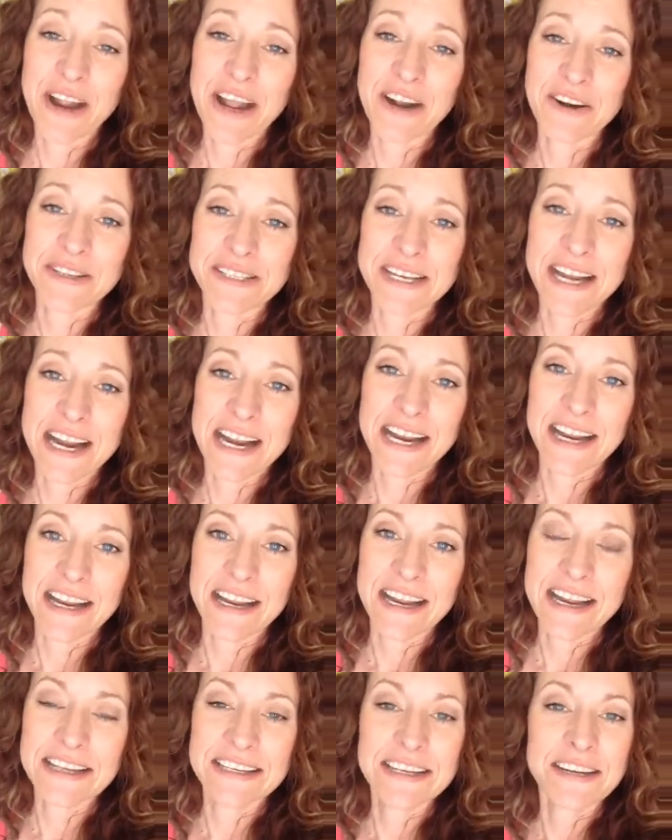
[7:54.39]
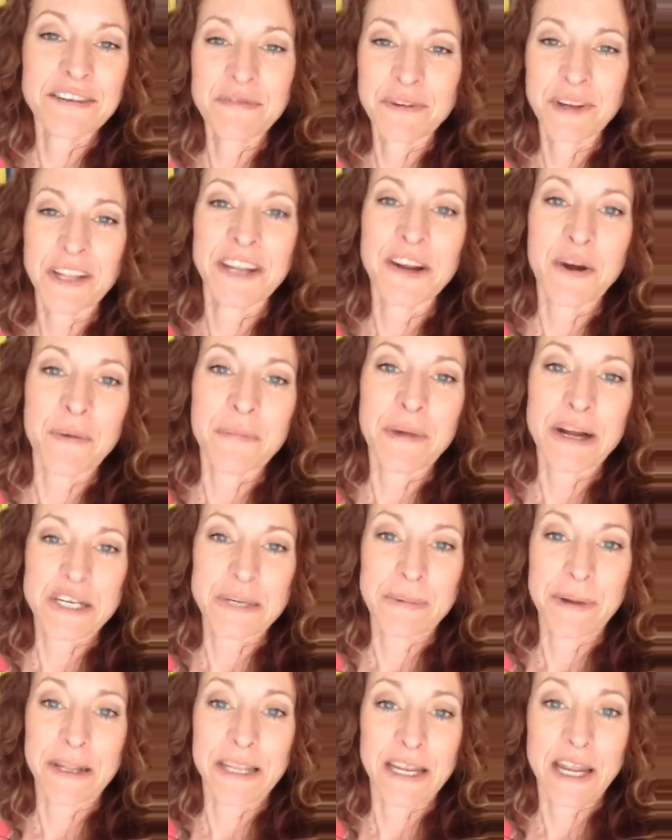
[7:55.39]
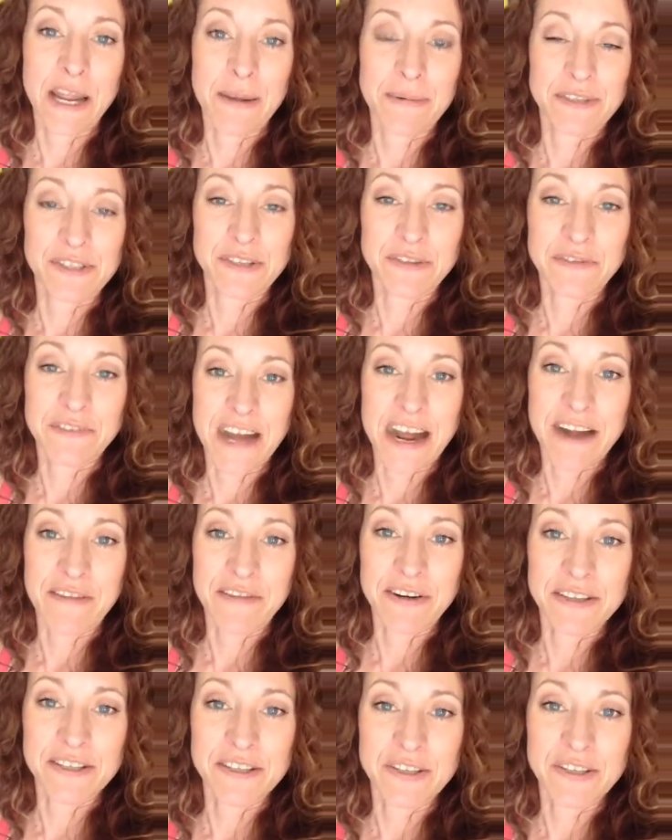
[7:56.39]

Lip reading: entertaining. He didn't really know much about the game of Survivor,